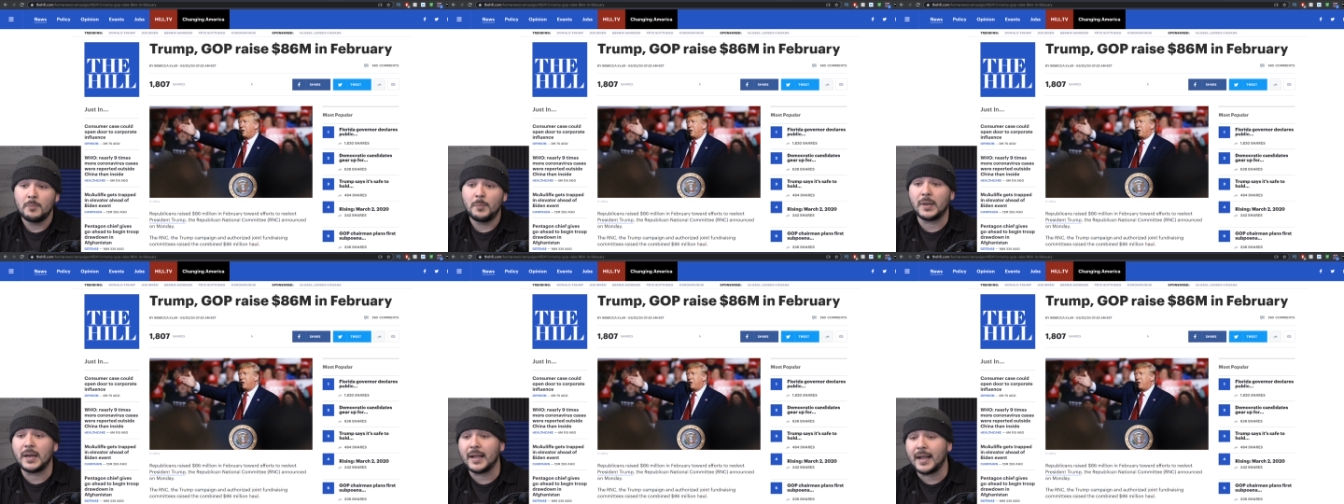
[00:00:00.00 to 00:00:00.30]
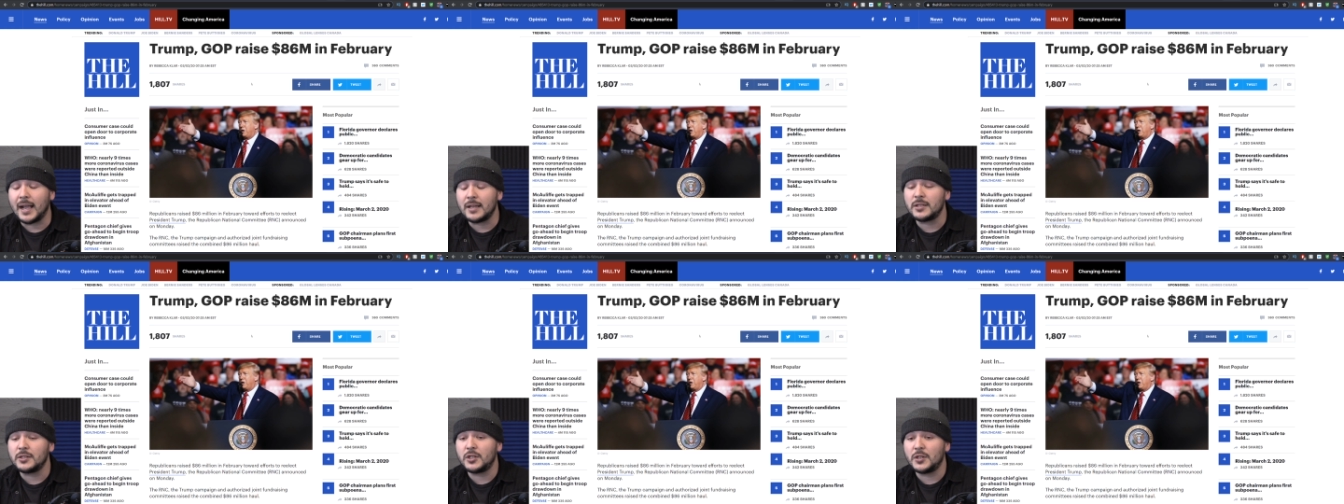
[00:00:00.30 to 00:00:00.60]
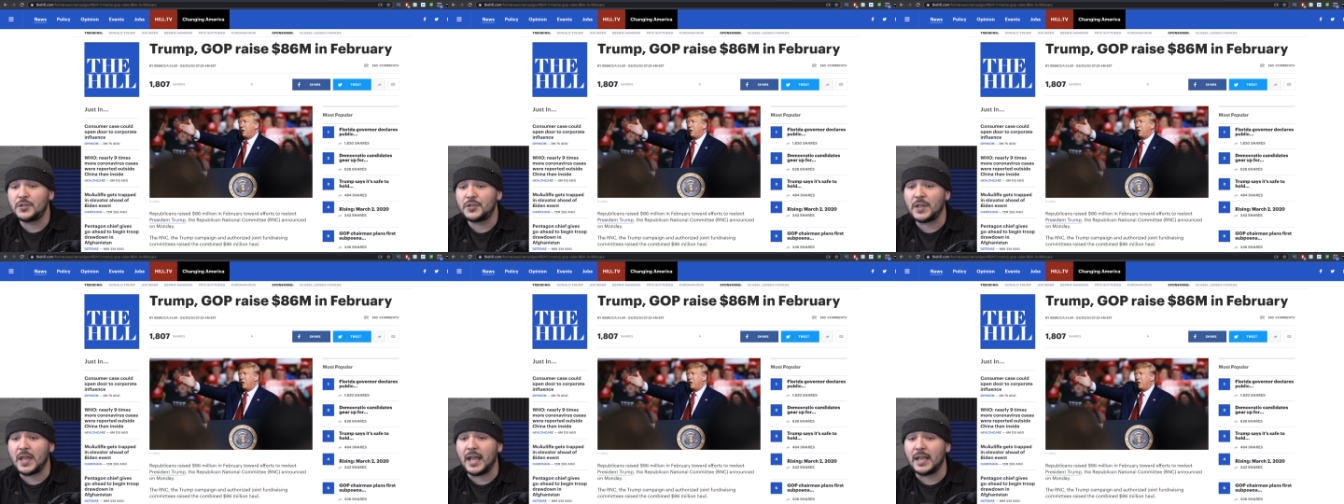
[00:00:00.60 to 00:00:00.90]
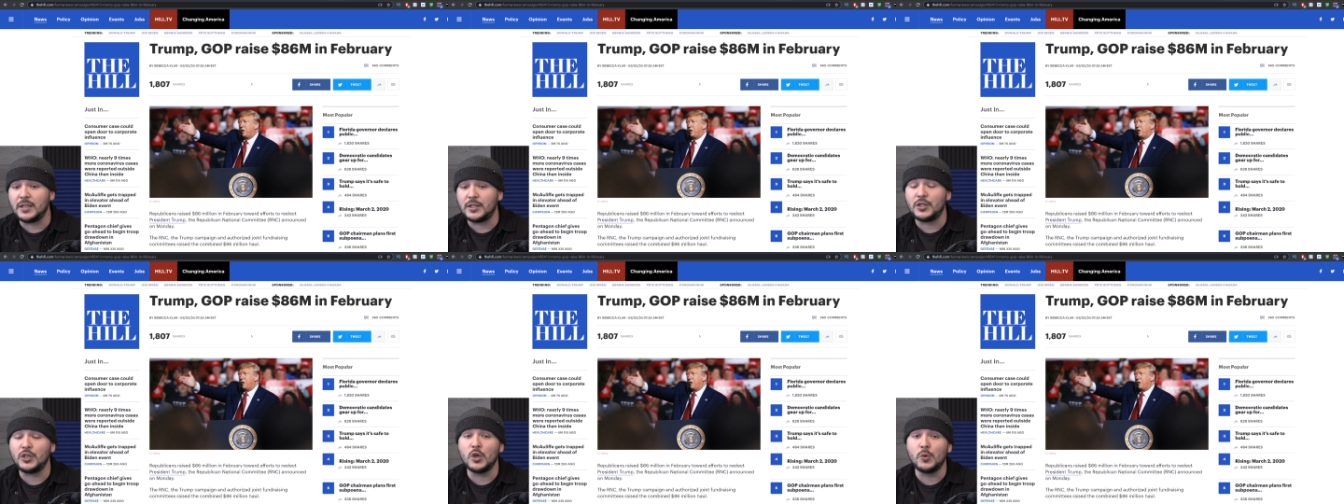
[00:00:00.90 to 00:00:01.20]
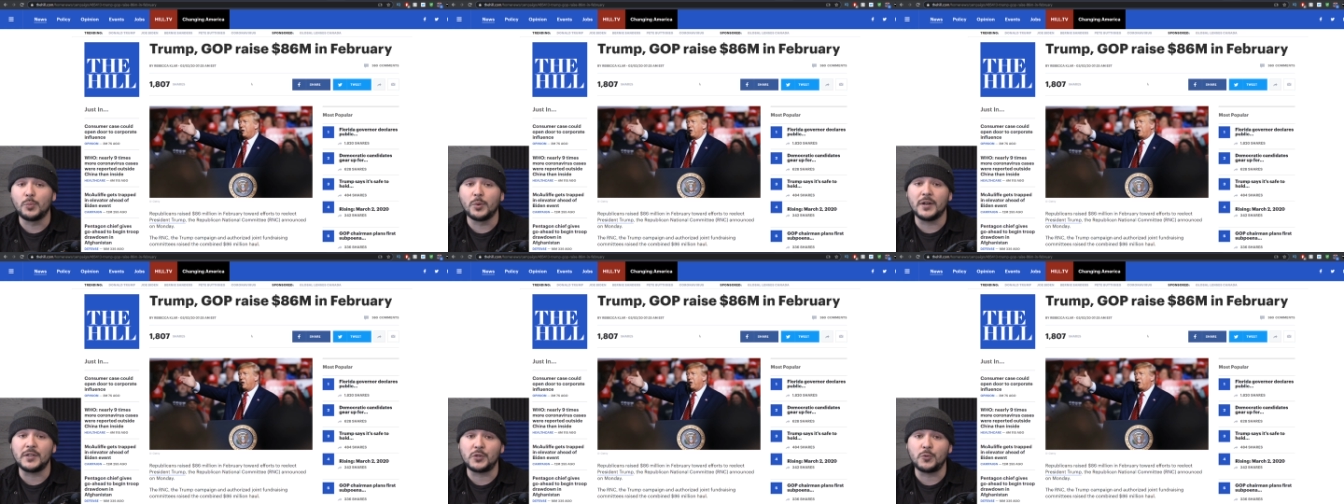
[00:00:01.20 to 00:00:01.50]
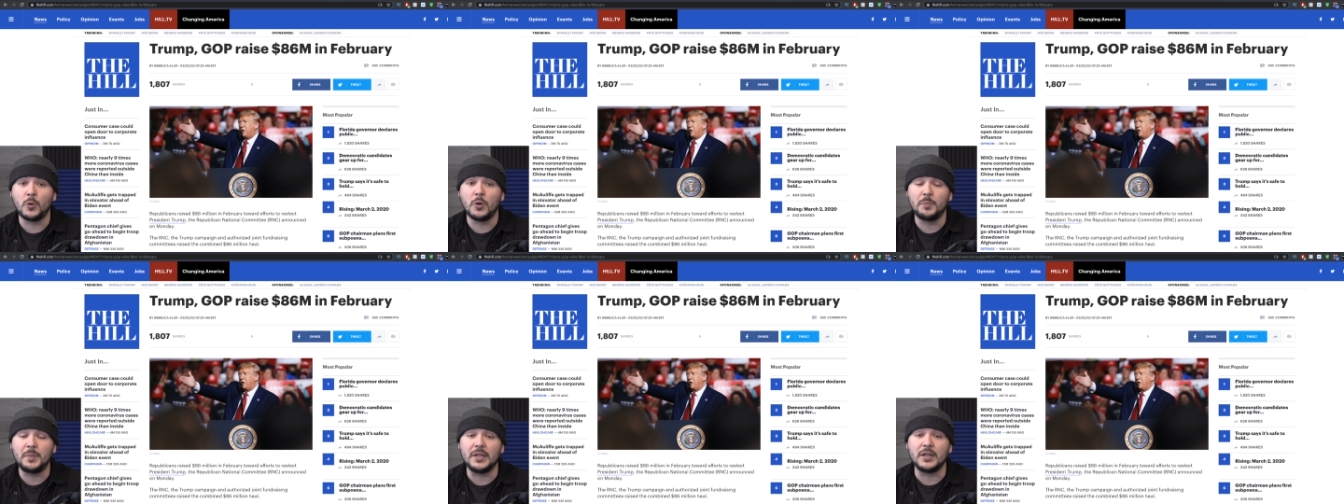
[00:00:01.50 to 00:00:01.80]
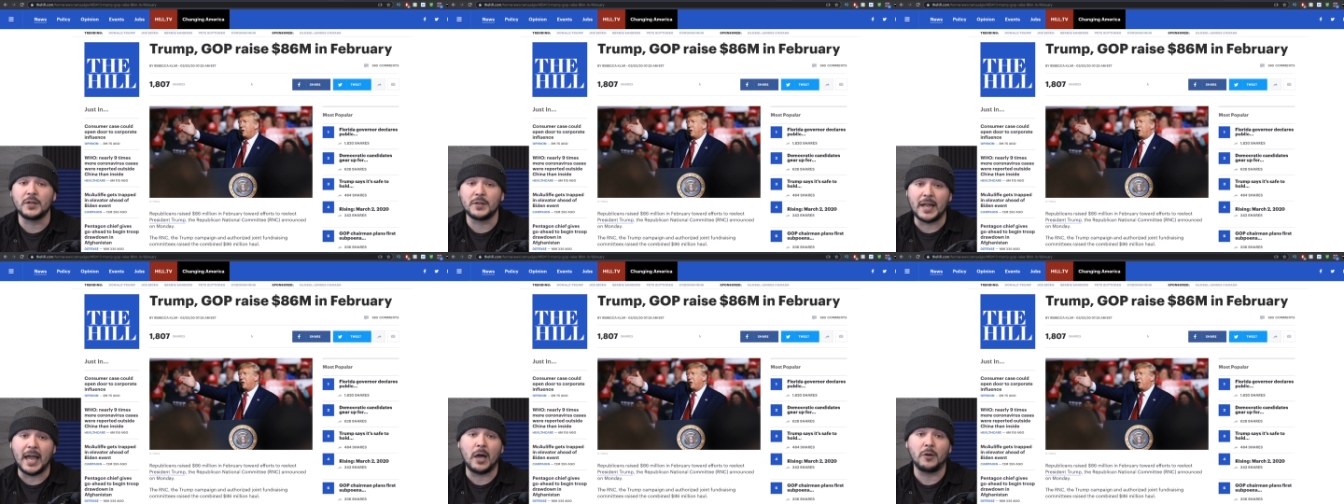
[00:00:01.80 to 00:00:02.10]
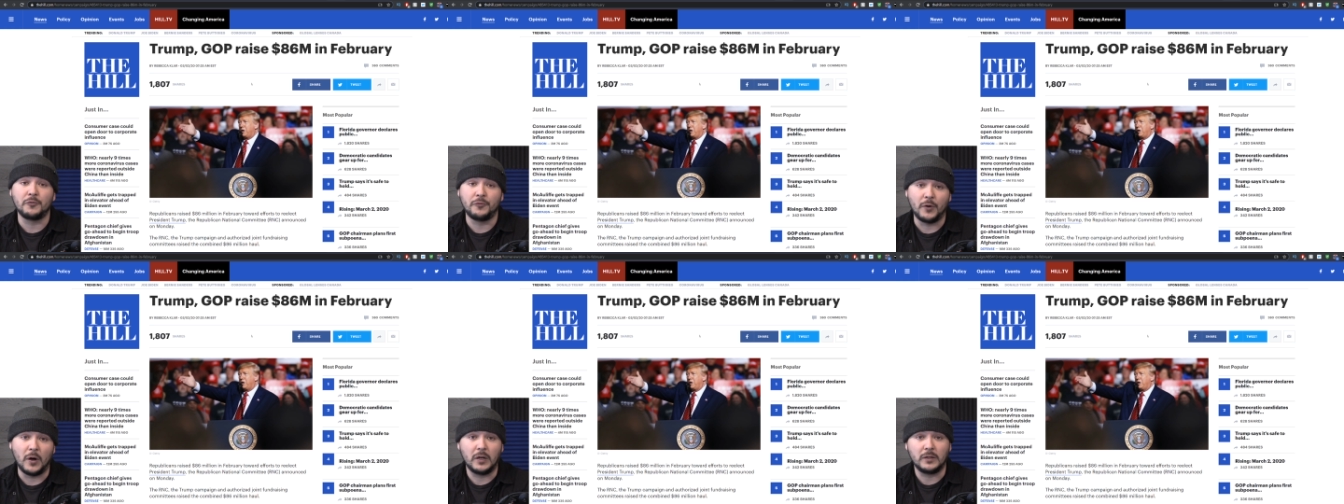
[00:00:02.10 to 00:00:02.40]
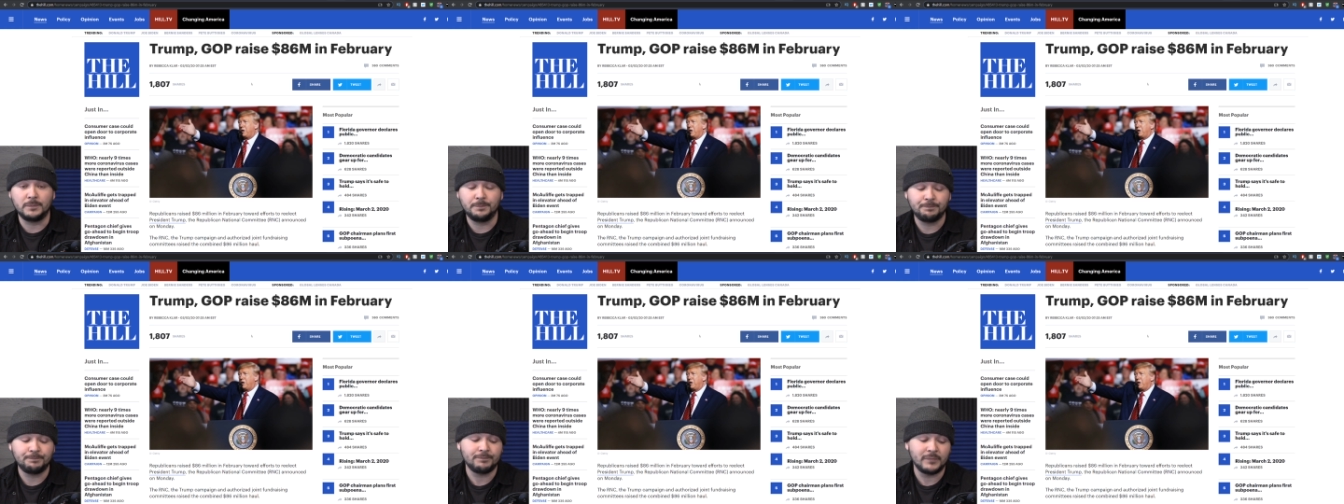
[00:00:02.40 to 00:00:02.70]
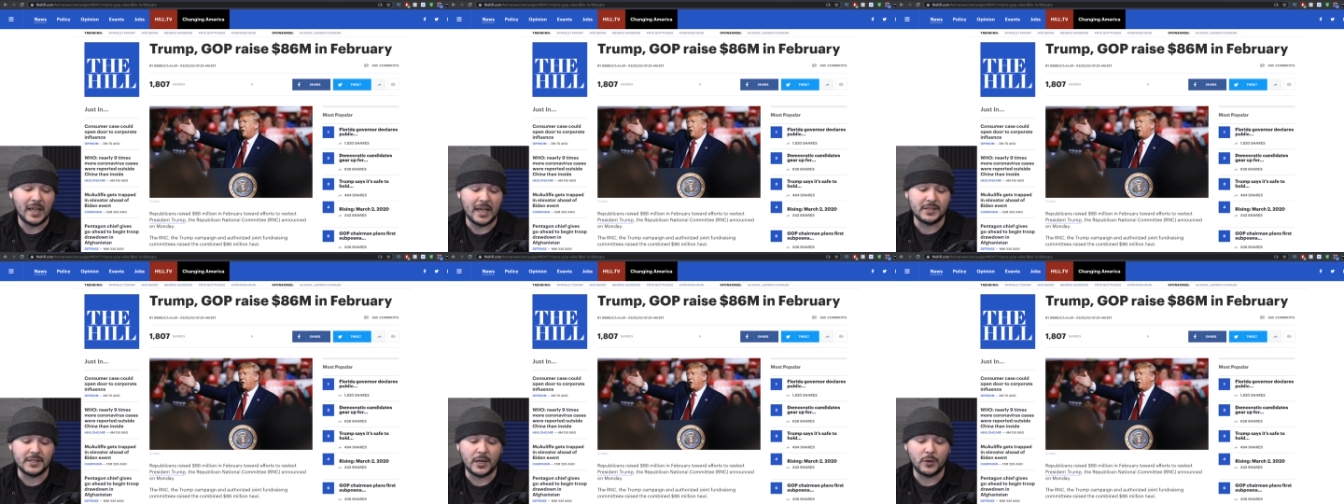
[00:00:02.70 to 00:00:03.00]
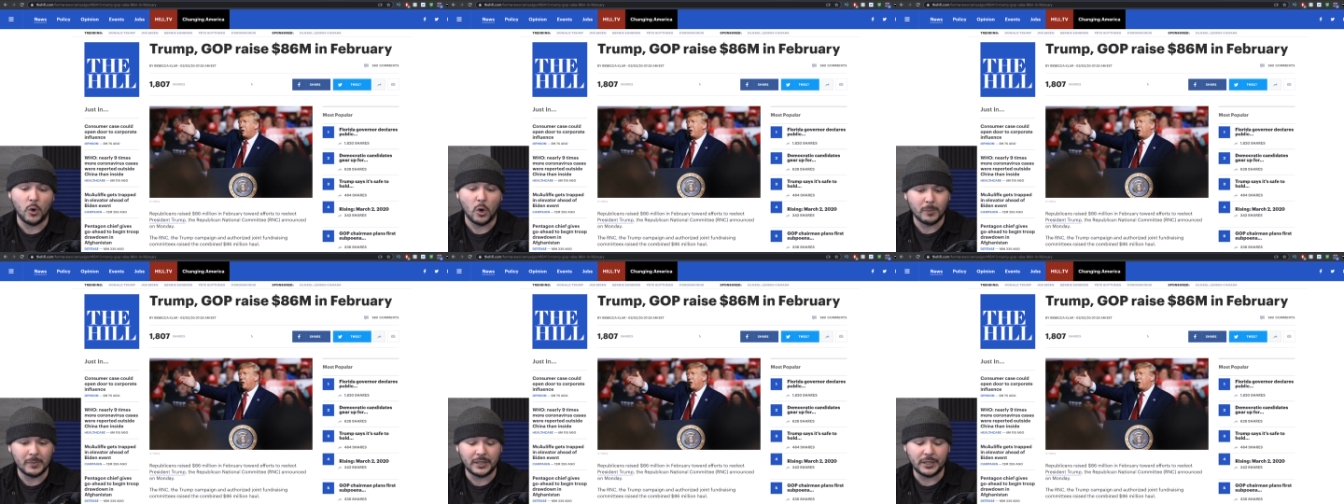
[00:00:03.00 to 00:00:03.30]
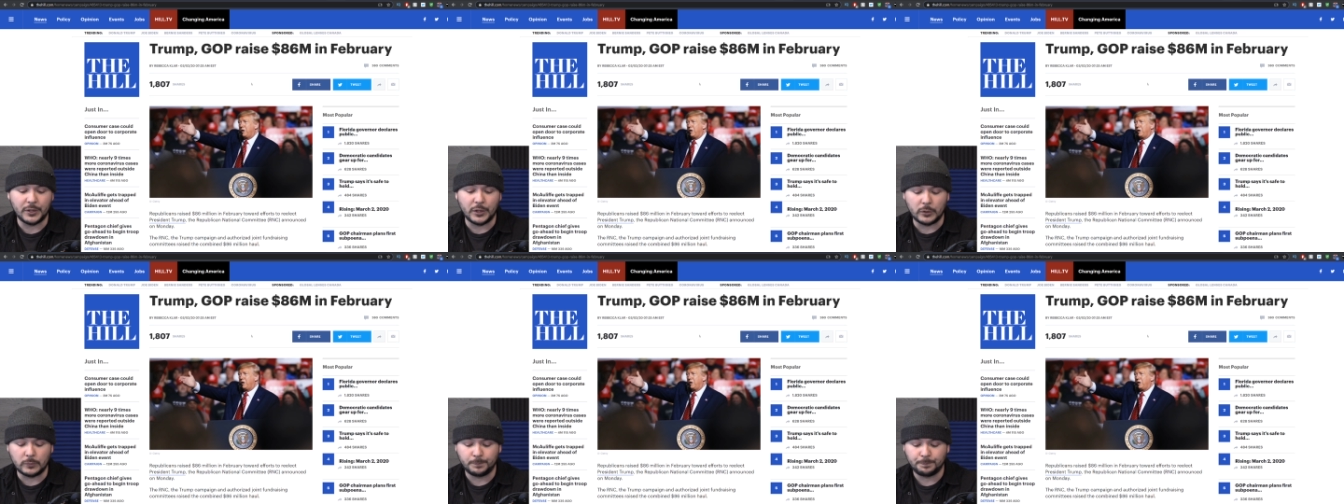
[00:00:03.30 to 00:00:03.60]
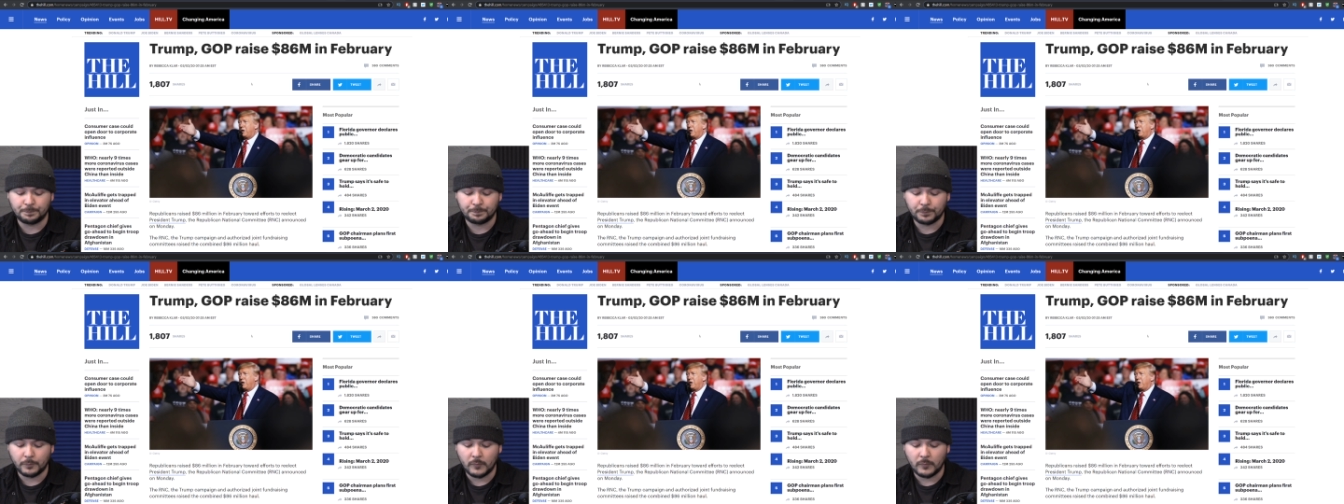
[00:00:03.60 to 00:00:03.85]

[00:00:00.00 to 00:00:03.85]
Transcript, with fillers: But I guess I should say hubris will be your downfall, as I normally do.